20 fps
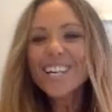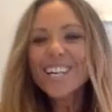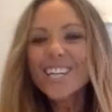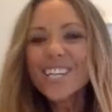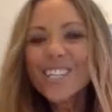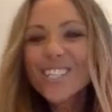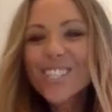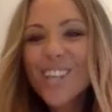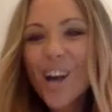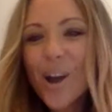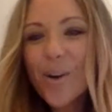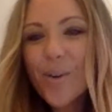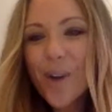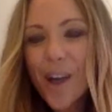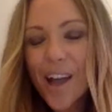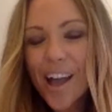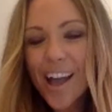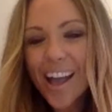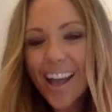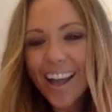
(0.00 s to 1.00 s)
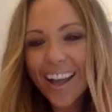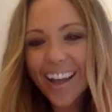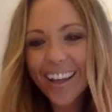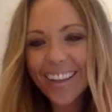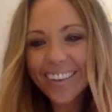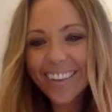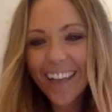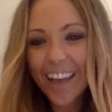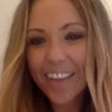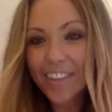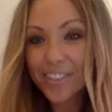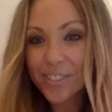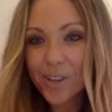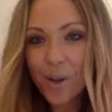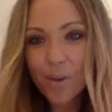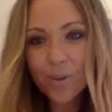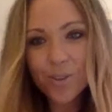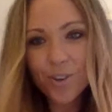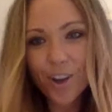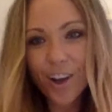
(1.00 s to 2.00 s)
So there's no
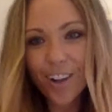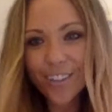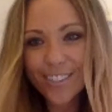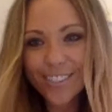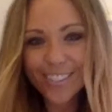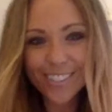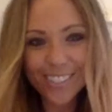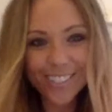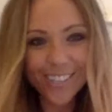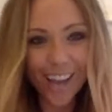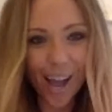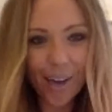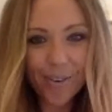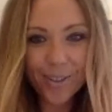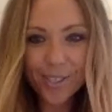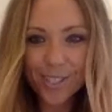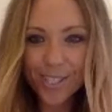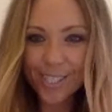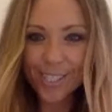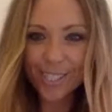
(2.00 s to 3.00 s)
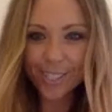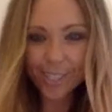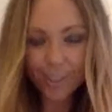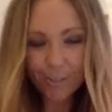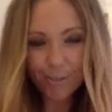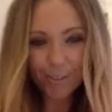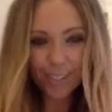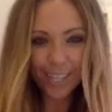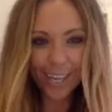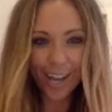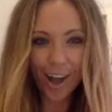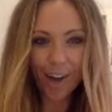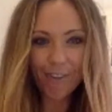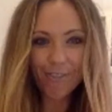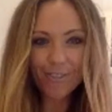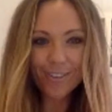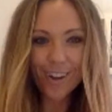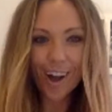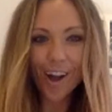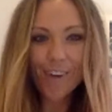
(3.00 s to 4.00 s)
trolls in the chat, which is lovely.
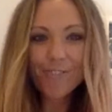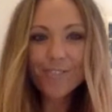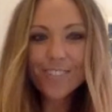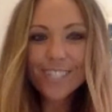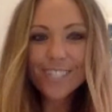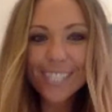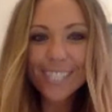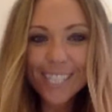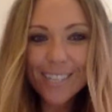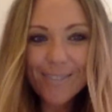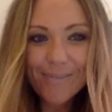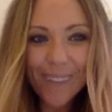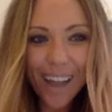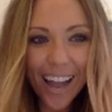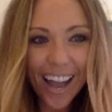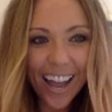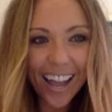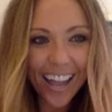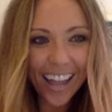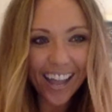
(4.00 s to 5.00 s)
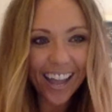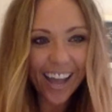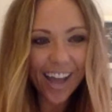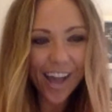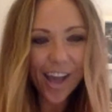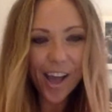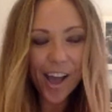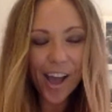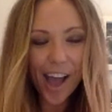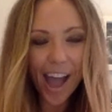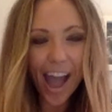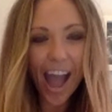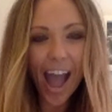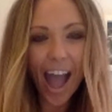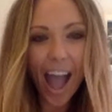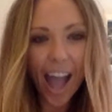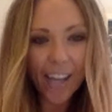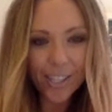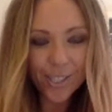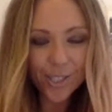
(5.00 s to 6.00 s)
Obviously my
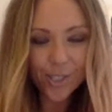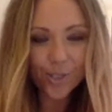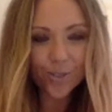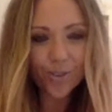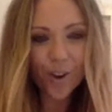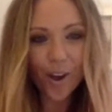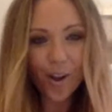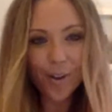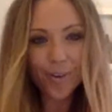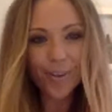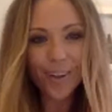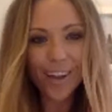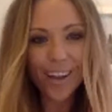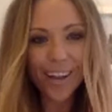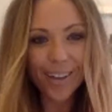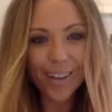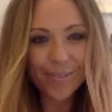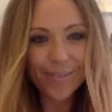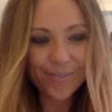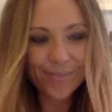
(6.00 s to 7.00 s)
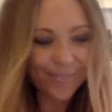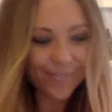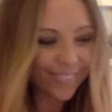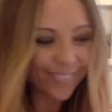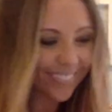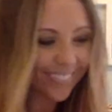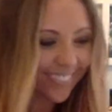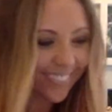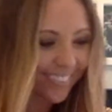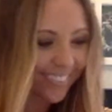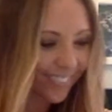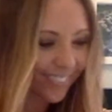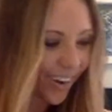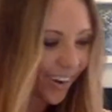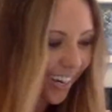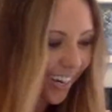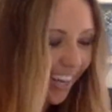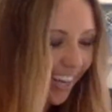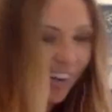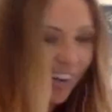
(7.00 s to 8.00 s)
astro,
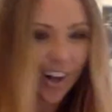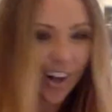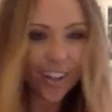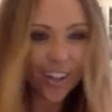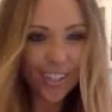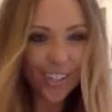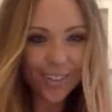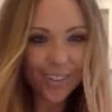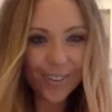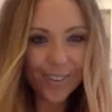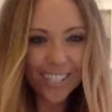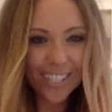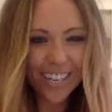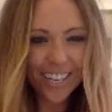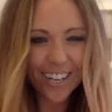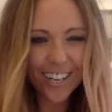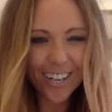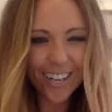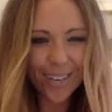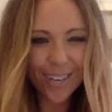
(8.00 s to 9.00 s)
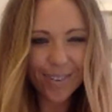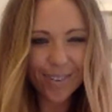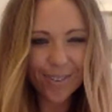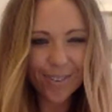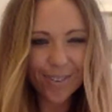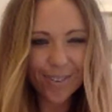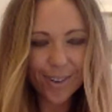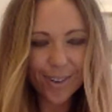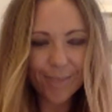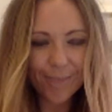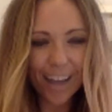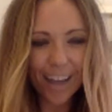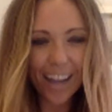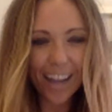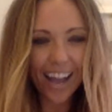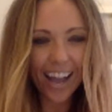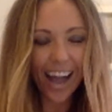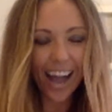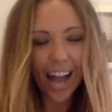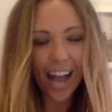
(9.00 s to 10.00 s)
what can I call you? What did I call you before? My
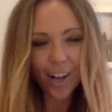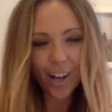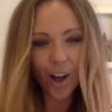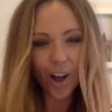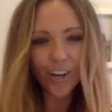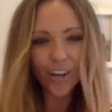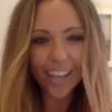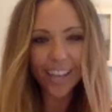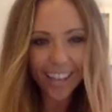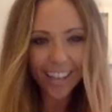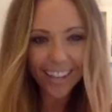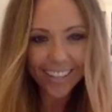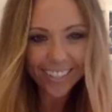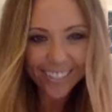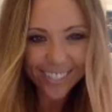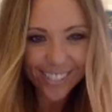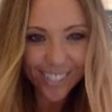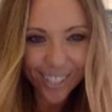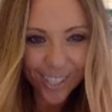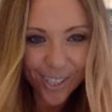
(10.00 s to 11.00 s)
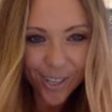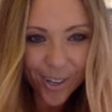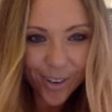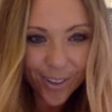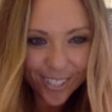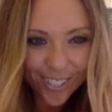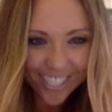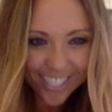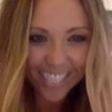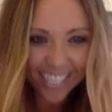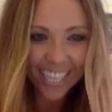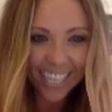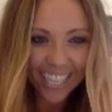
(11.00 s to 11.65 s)
archonic security.